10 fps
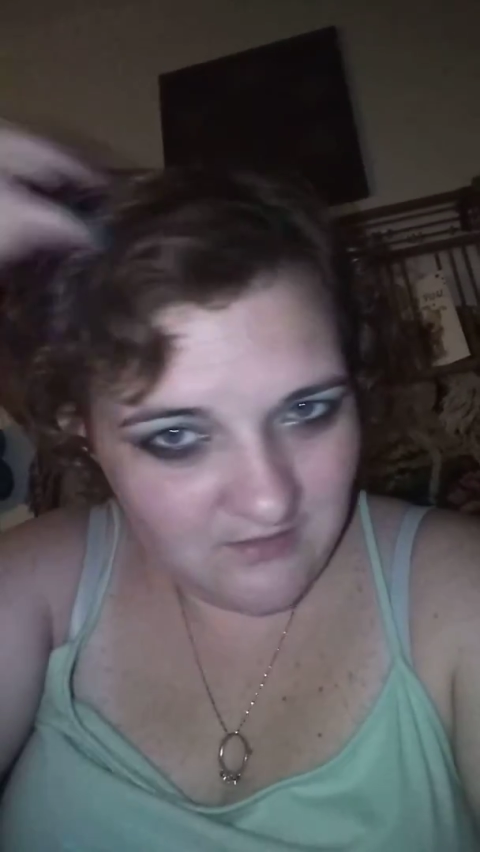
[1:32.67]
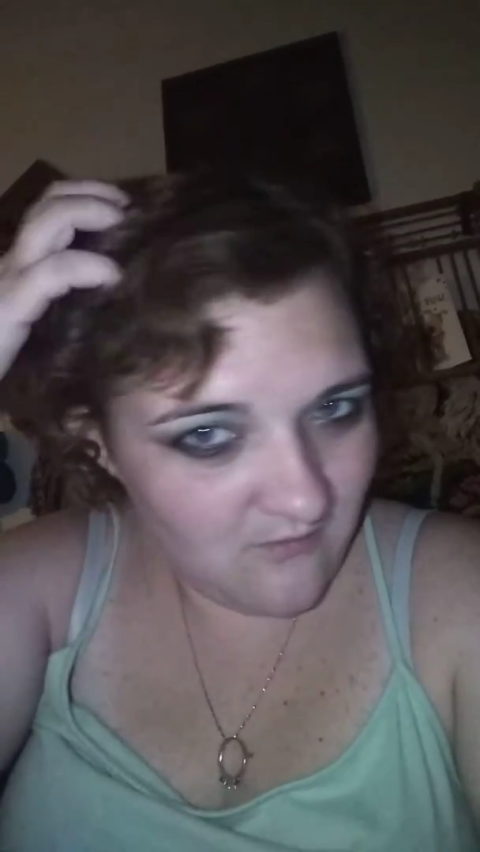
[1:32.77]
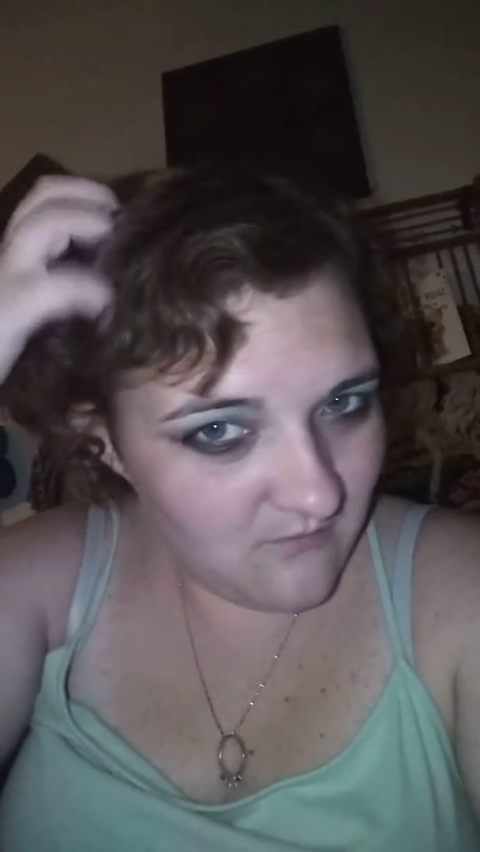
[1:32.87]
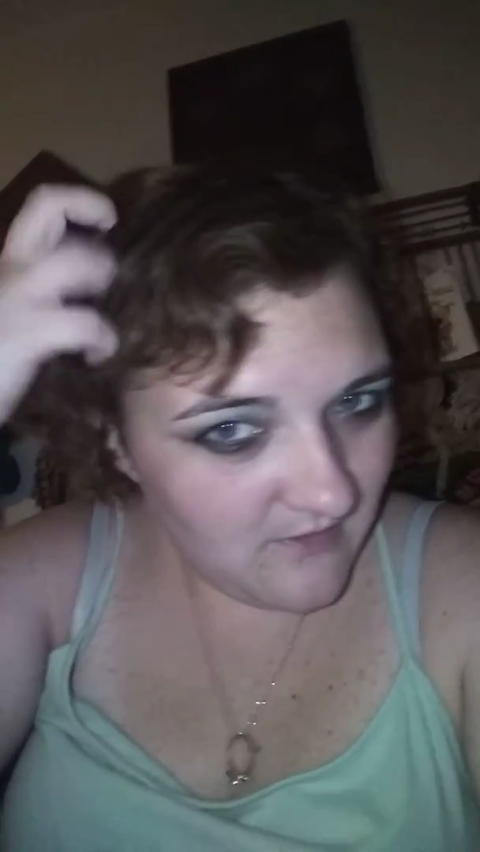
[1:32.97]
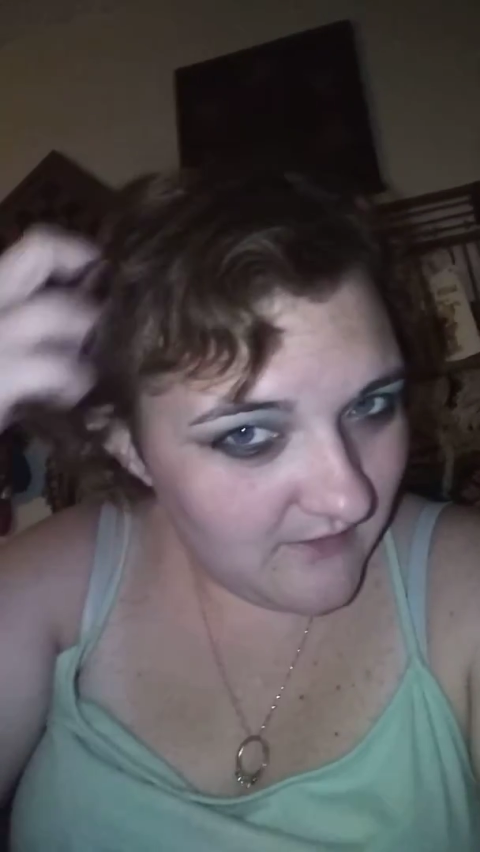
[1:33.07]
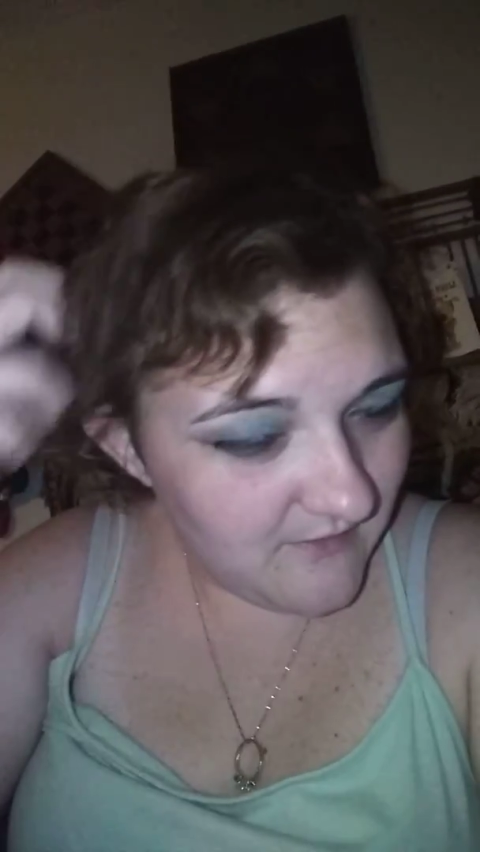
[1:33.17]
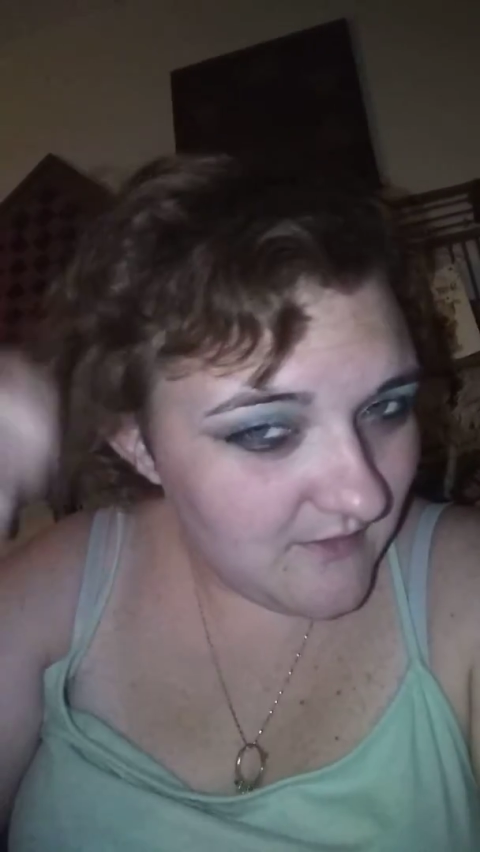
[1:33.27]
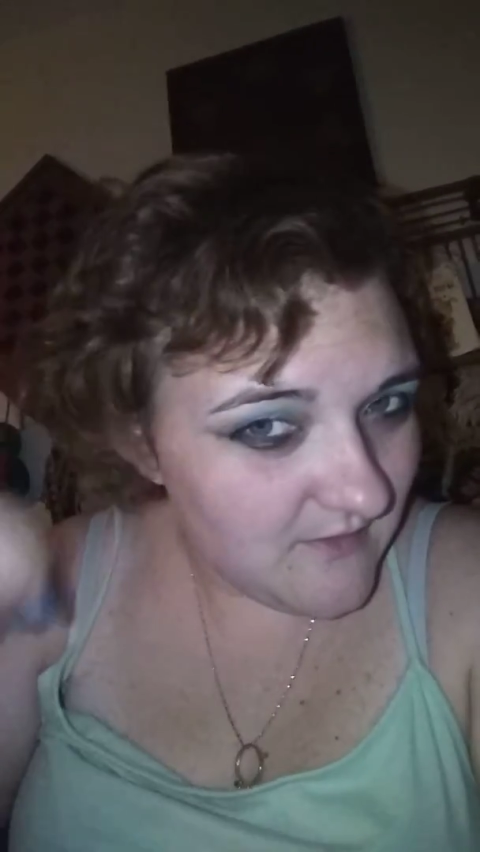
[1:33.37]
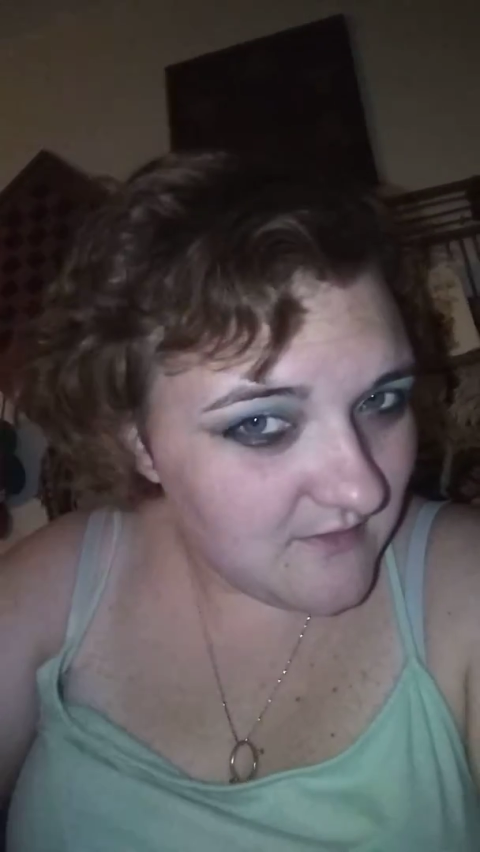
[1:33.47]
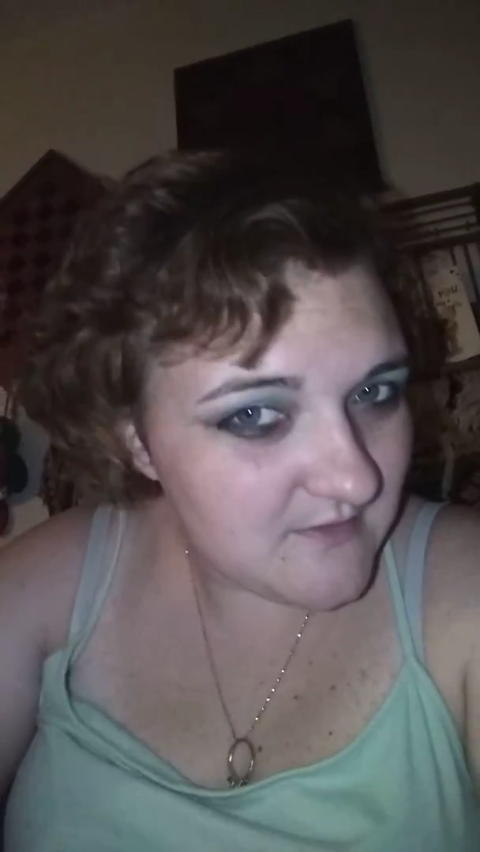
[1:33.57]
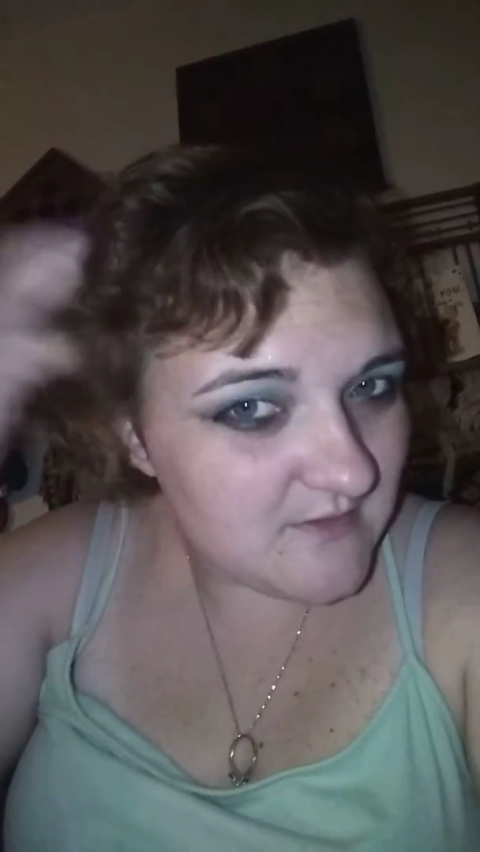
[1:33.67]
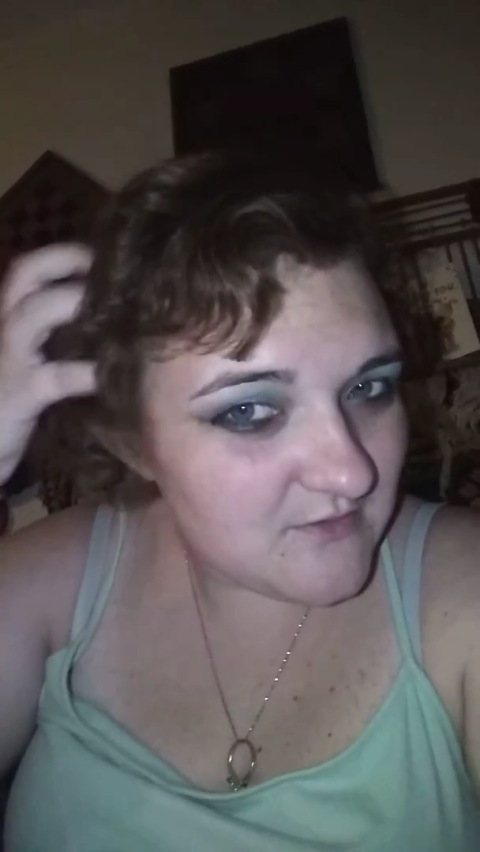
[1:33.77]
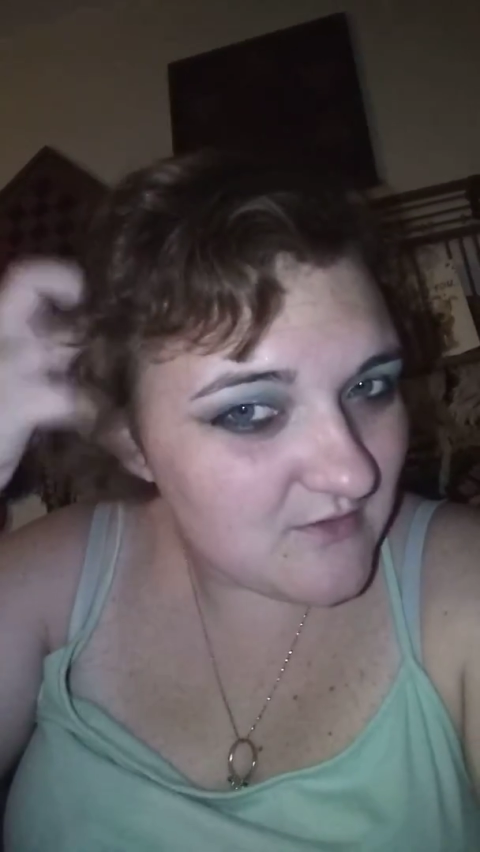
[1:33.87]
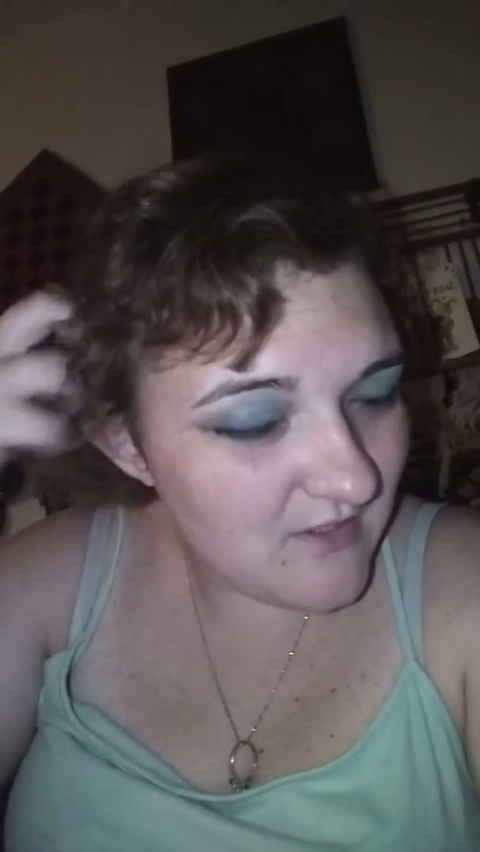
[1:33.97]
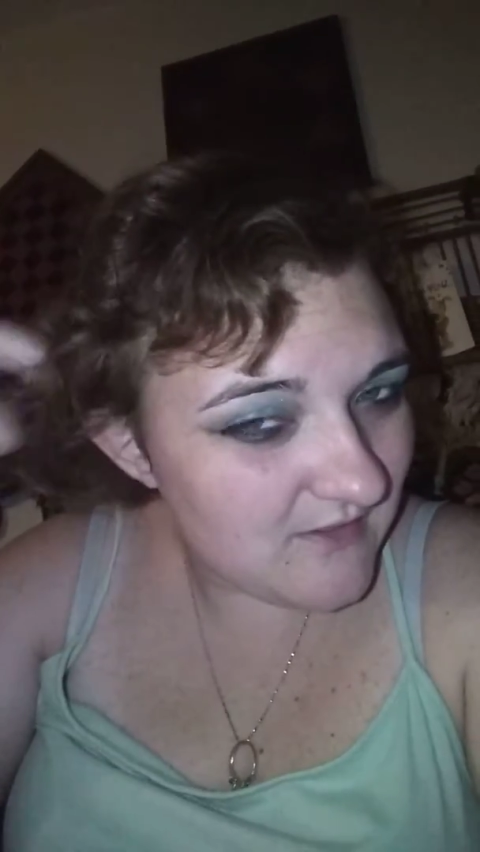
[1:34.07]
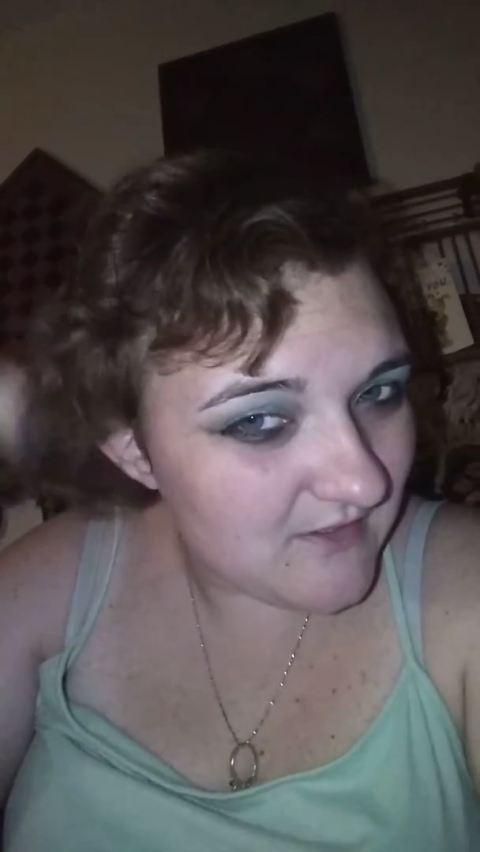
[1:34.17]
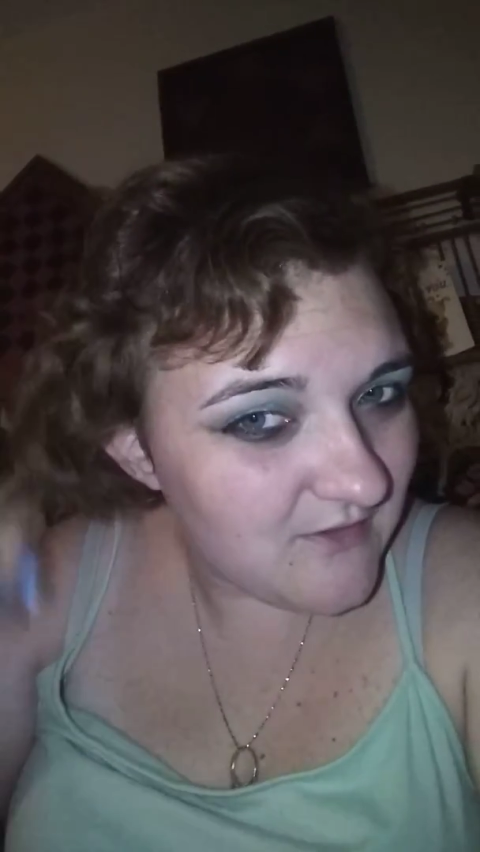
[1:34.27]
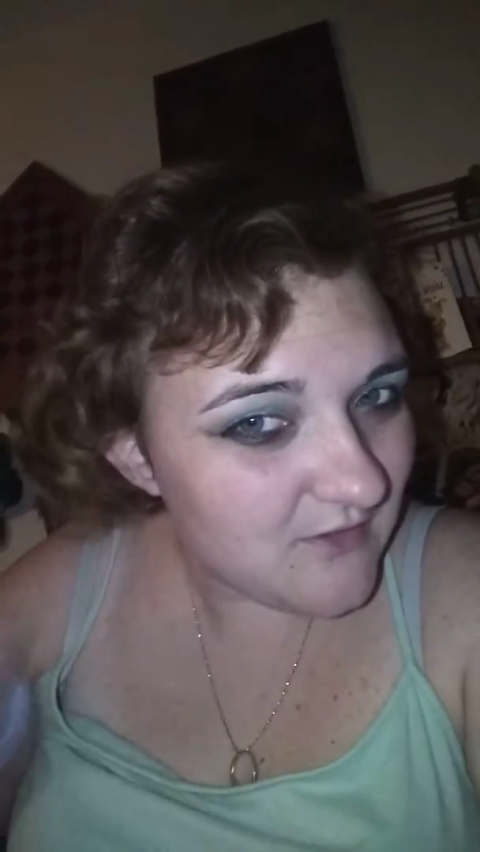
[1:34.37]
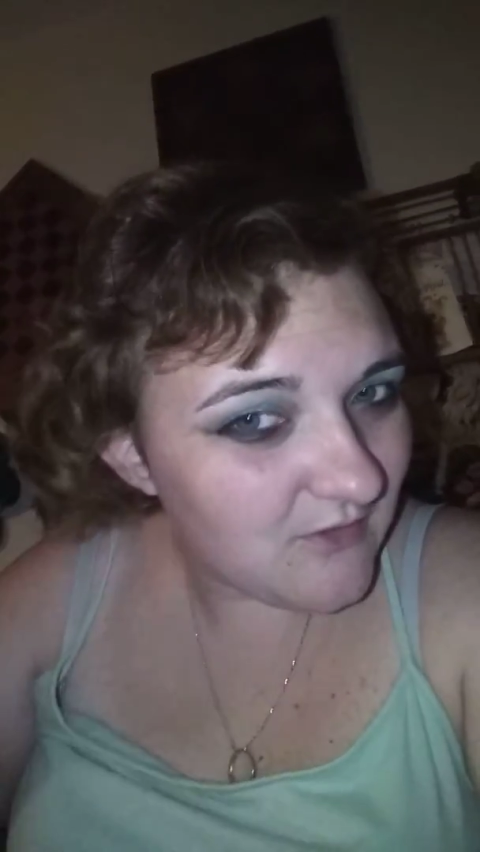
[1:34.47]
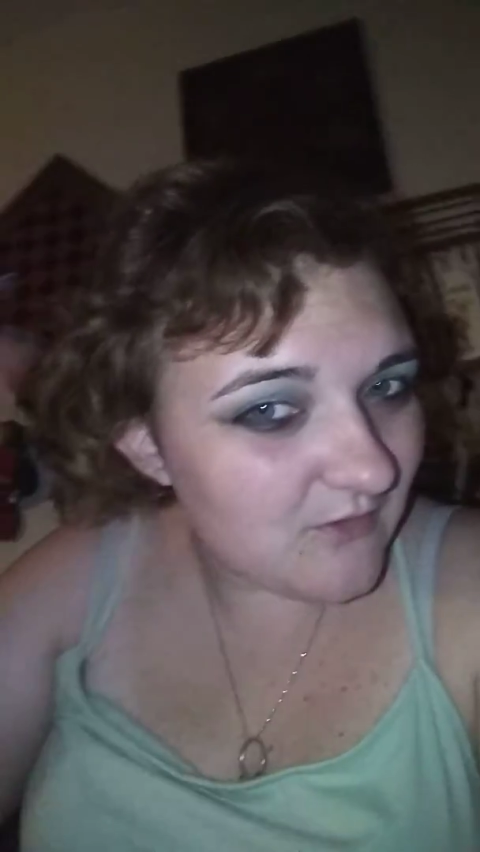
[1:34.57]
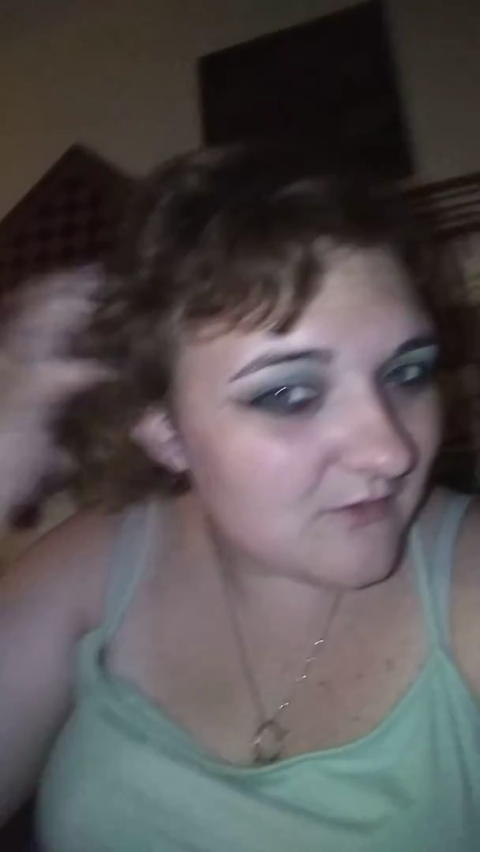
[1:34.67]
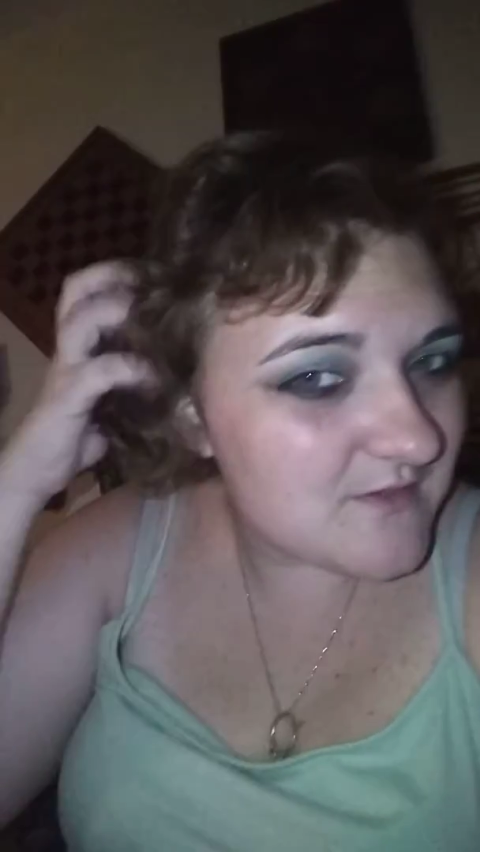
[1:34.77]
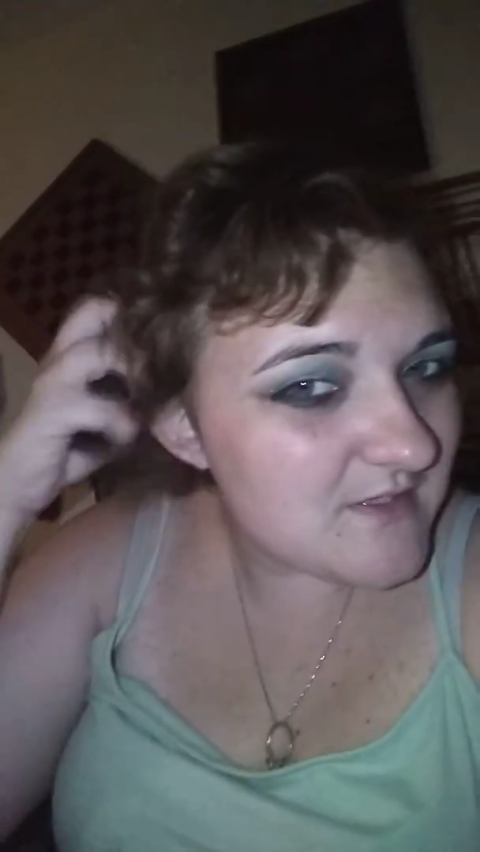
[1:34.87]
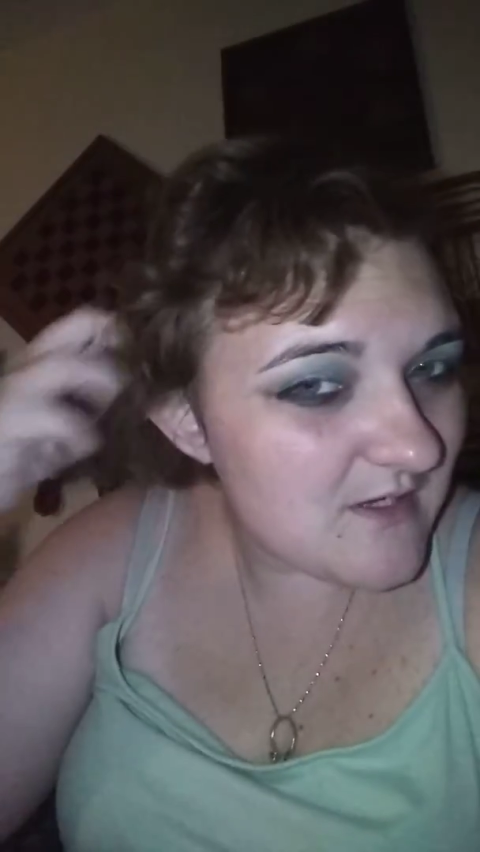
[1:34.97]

to go like this and trying to get the curls